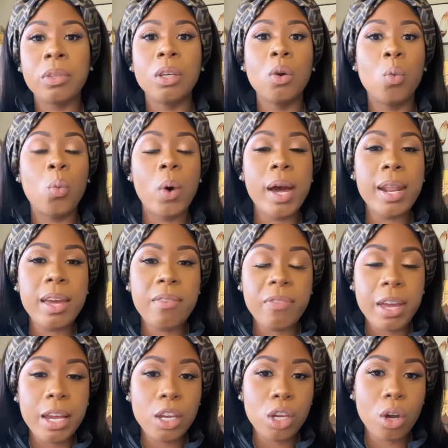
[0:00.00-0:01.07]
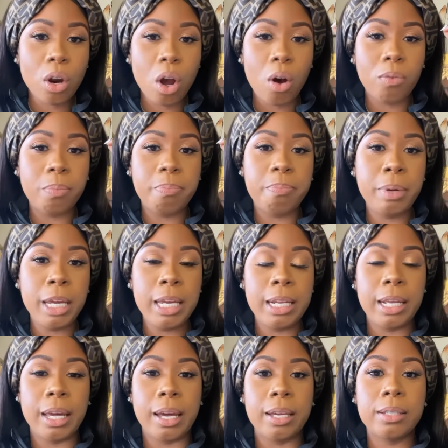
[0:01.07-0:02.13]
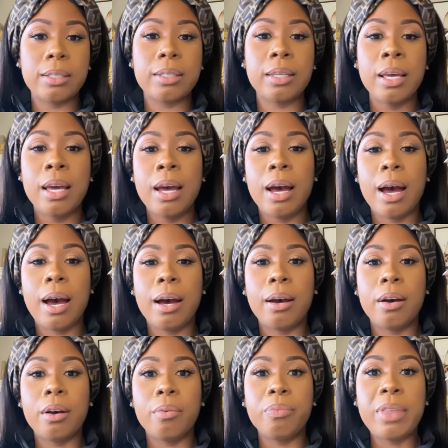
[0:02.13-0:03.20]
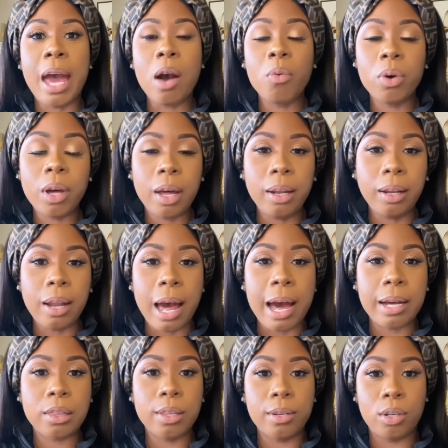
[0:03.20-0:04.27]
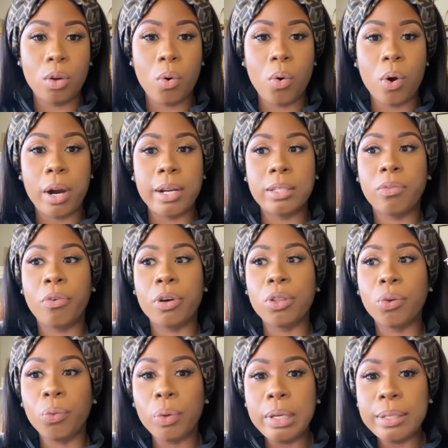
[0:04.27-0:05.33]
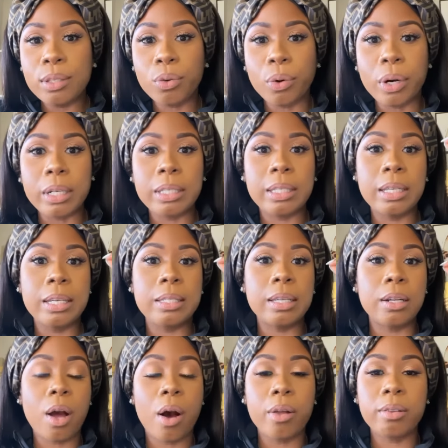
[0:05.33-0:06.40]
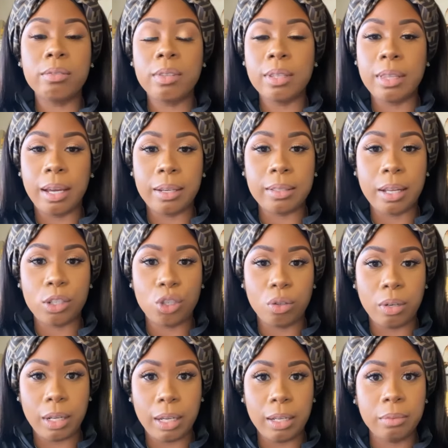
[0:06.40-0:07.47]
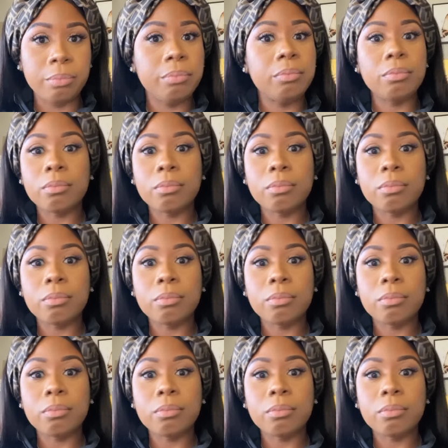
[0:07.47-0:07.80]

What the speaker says: What if in your obedience, that will unlock the doors for the resources and all of the things that you need?